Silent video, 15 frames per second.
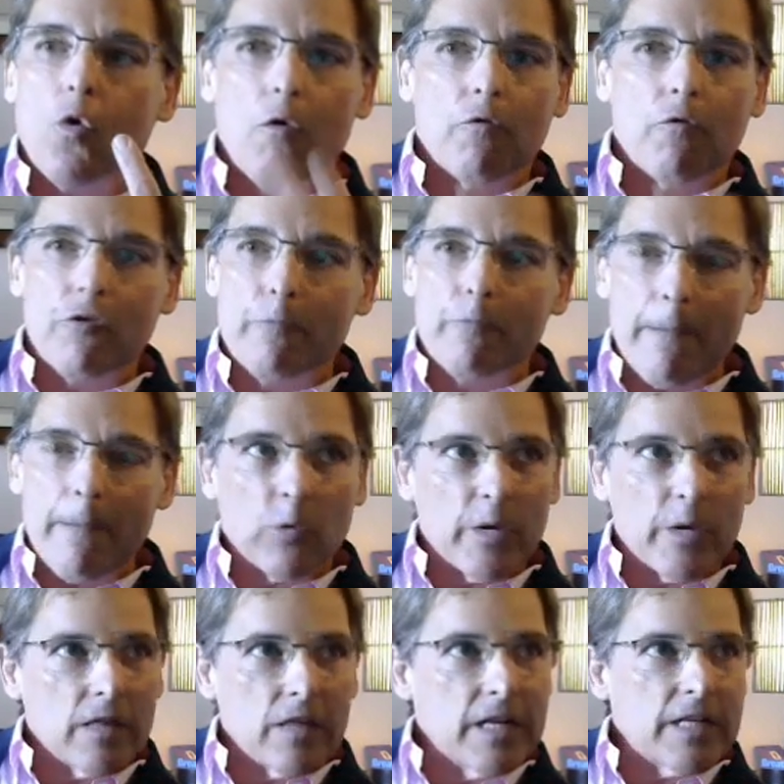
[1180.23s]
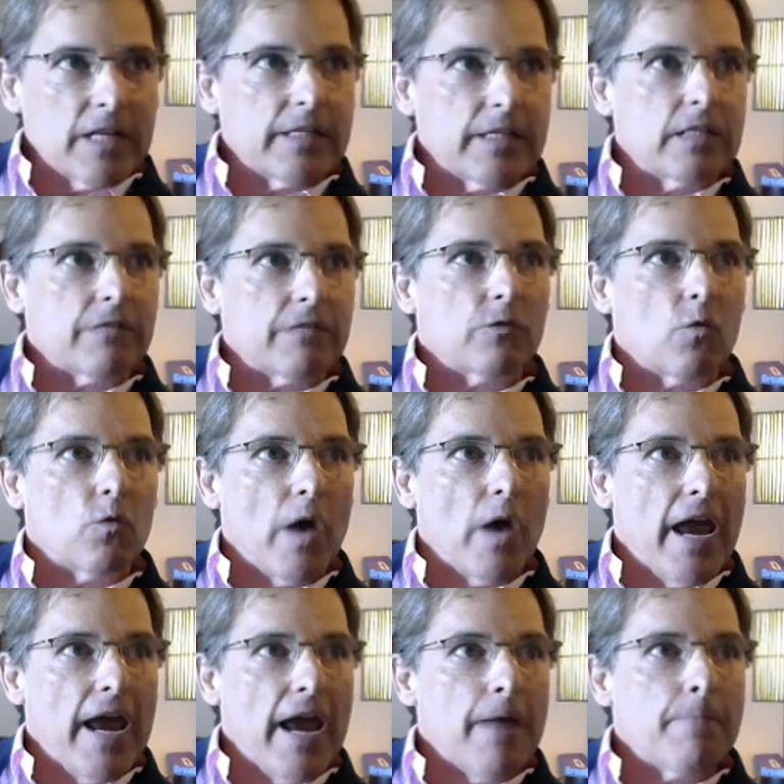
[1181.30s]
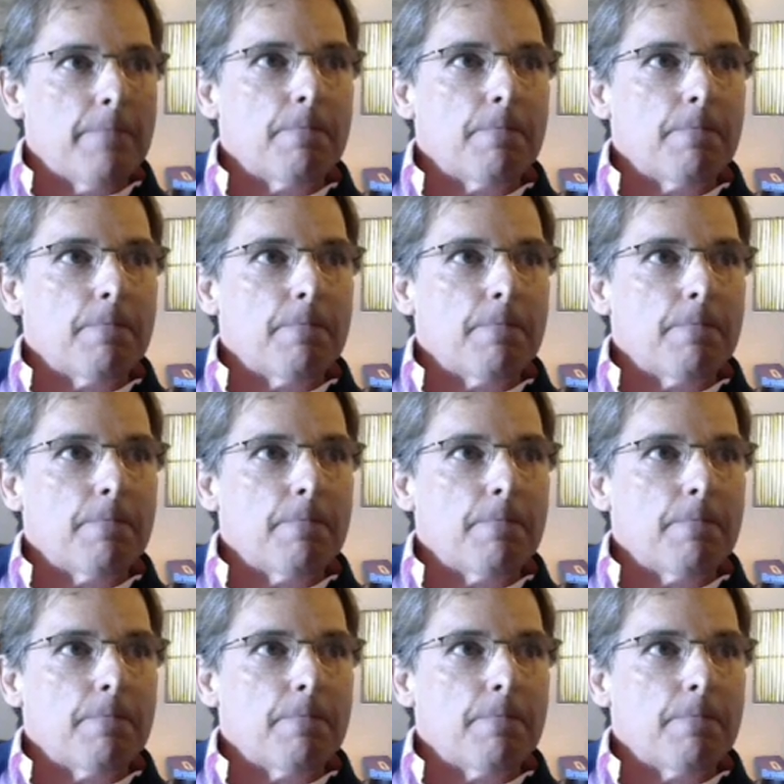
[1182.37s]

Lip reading: remembering things in a different way,